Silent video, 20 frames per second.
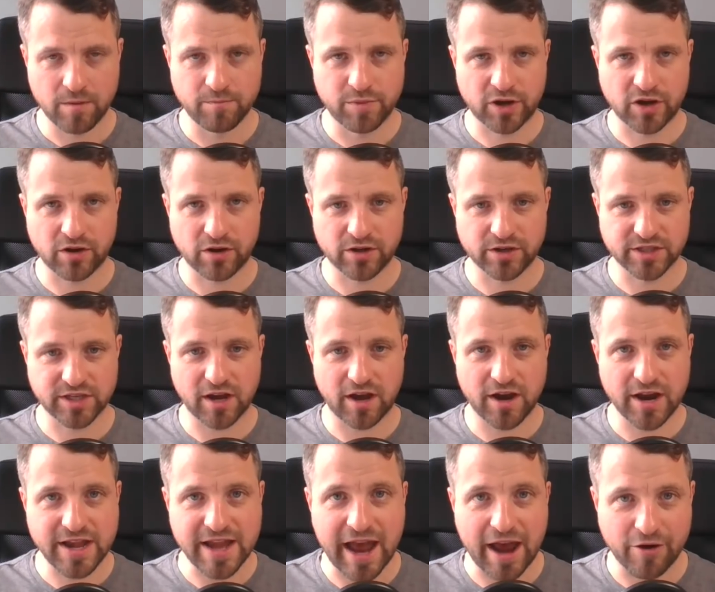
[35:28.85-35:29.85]
Because
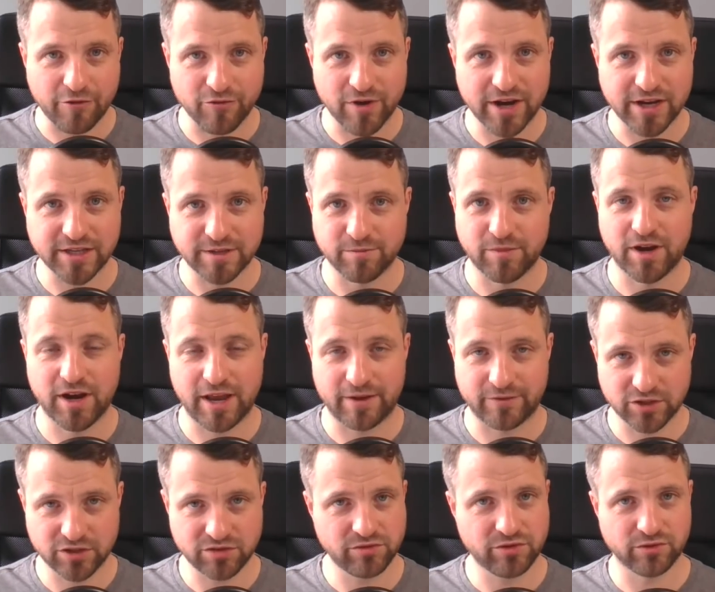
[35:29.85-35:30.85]
I now raise my, I
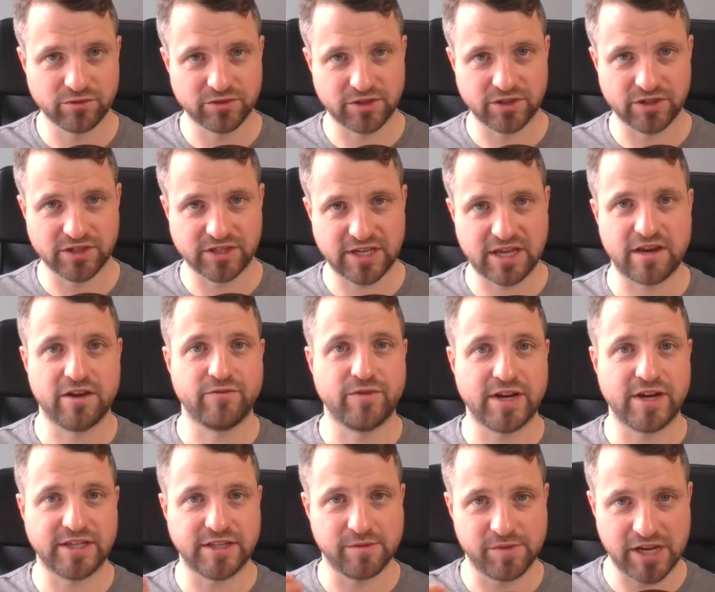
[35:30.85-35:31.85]
have two daughters and I
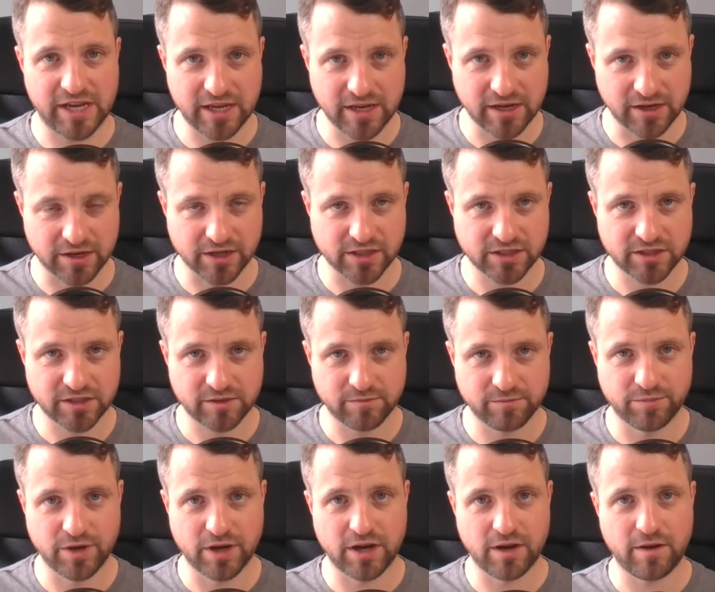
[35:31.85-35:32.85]
raise them in English,
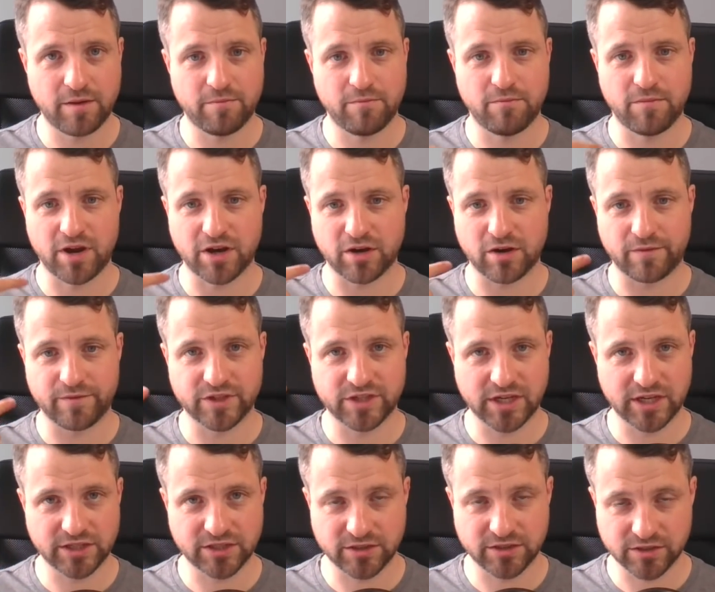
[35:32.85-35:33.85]
but my
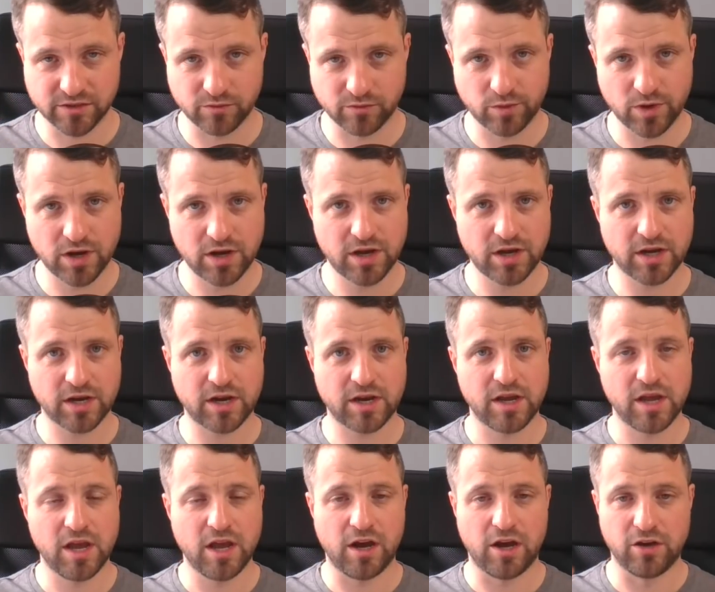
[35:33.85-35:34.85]
conversations at work,
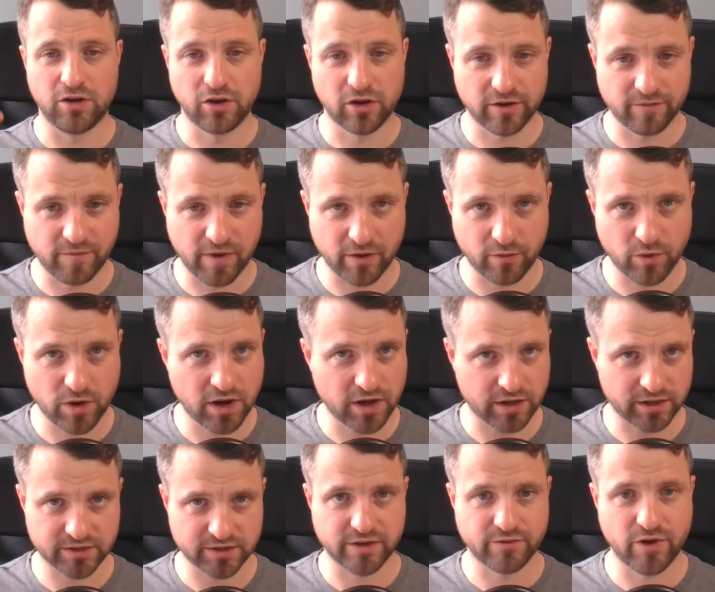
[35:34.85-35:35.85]
a lot of my
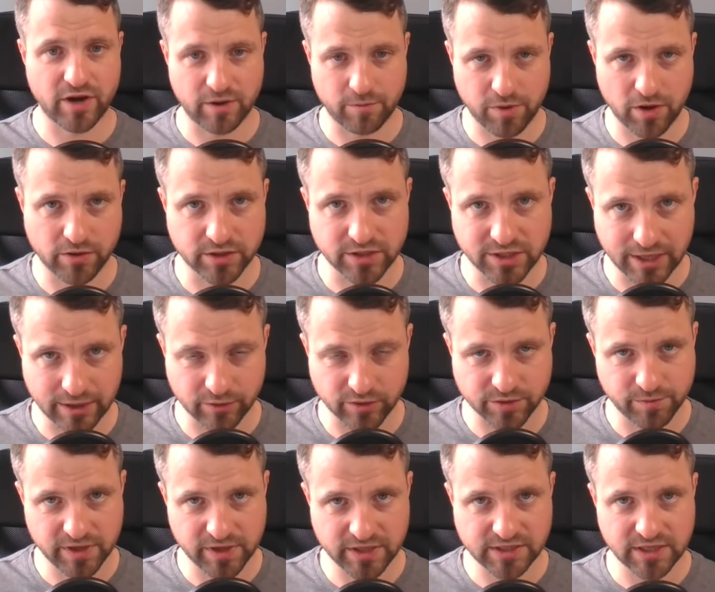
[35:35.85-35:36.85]
work, because I run a Polish
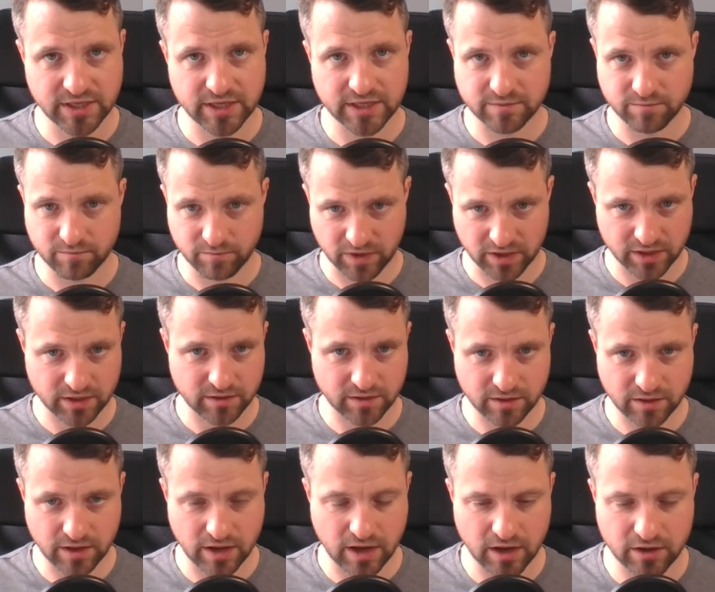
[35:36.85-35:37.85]
language business, my
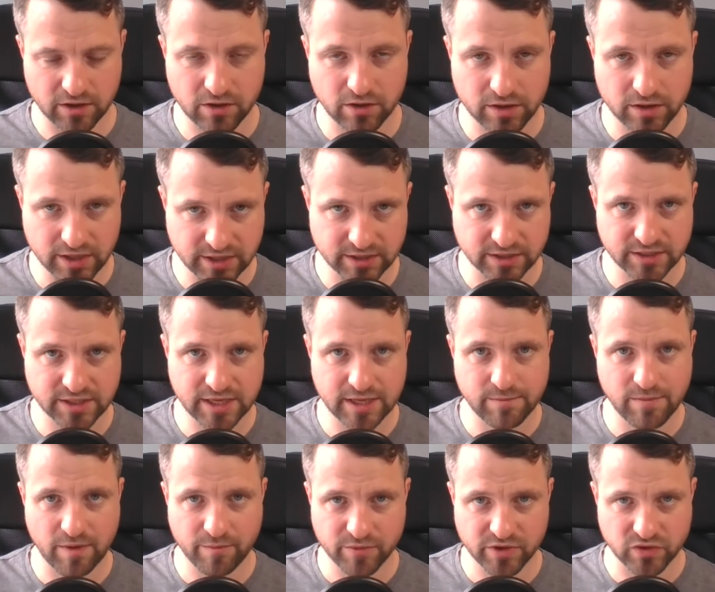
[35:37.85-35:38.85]
uh, colleagues and
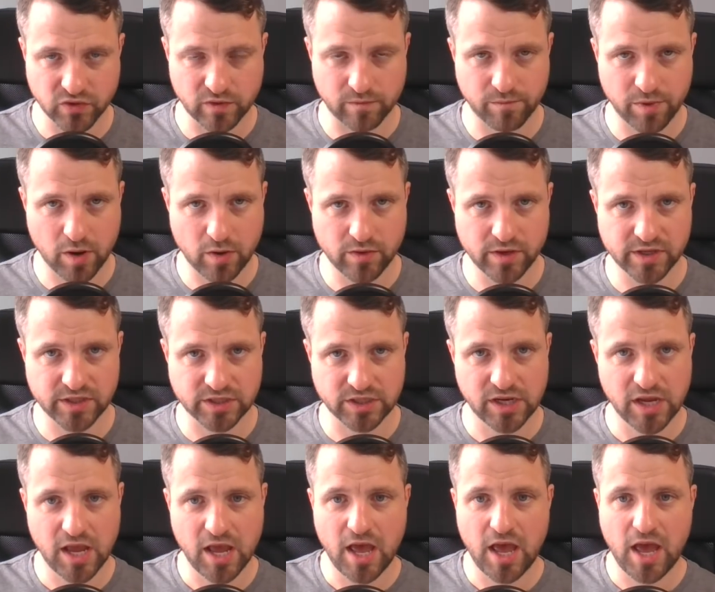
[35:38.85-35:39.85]
team members are in Polish.